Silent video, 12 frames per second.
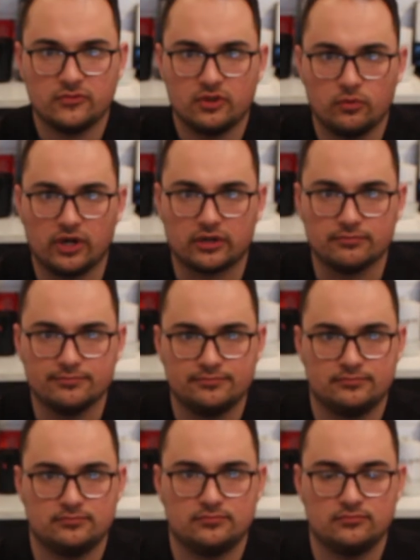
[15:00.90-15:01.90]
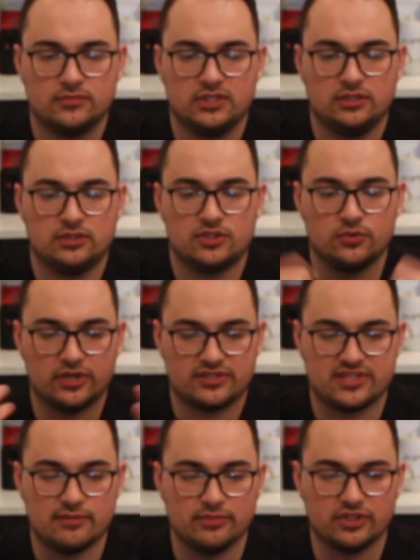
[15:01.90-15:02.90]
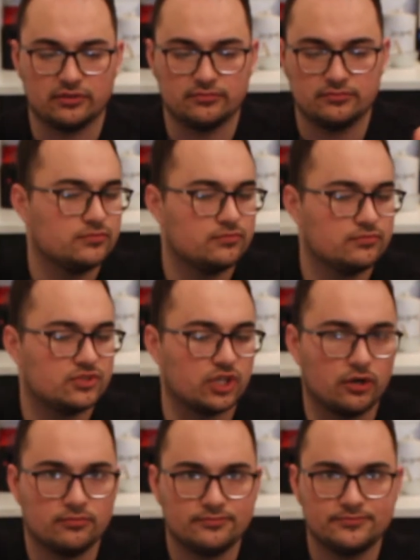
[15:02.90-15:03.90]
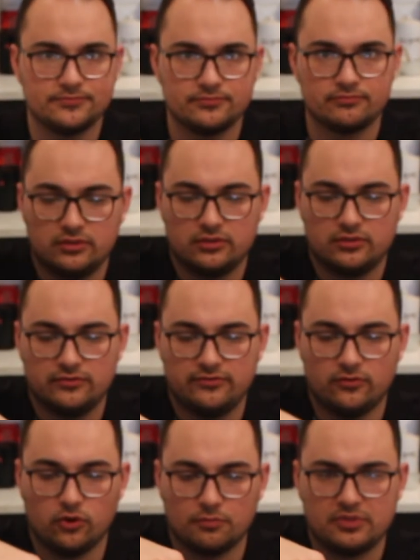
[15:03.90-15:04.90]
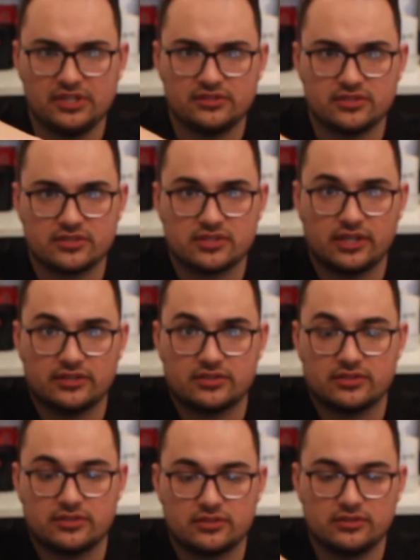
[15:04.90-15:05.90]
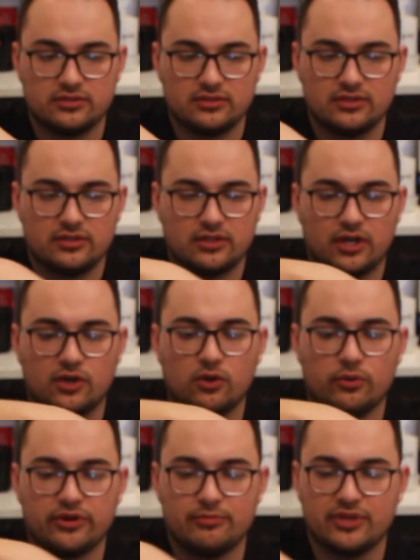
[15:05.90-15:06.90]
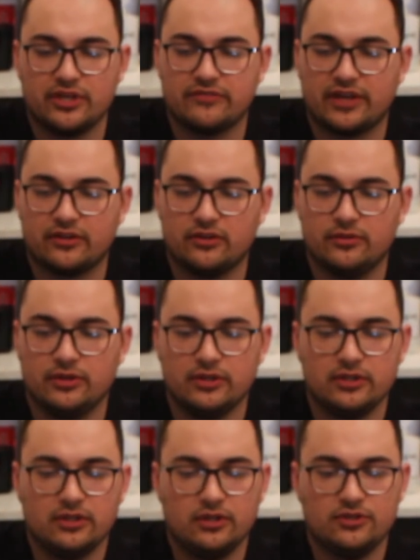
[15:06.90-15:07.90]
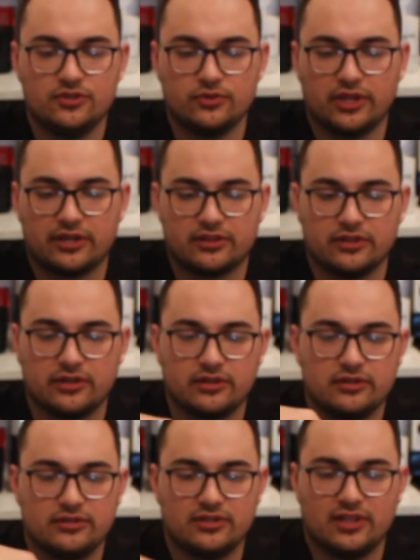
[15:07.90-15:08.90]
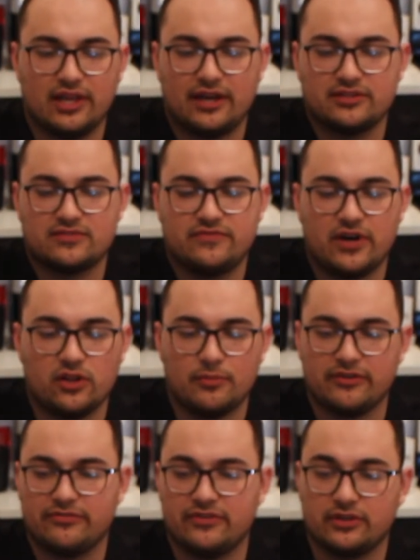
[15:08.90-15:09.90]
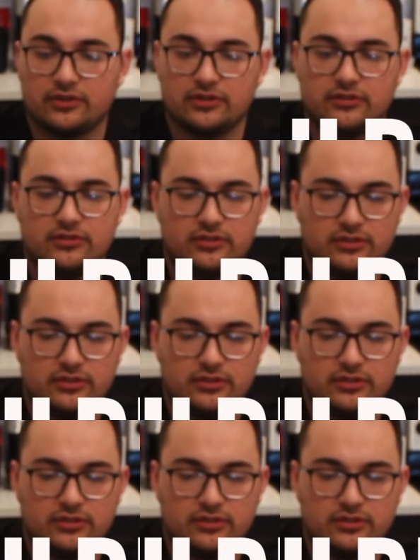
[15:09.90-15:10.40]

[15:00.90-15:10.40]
welcome to assembly. So, 4 pizza slices. How cool would it be if I could do like the lines follow my finger?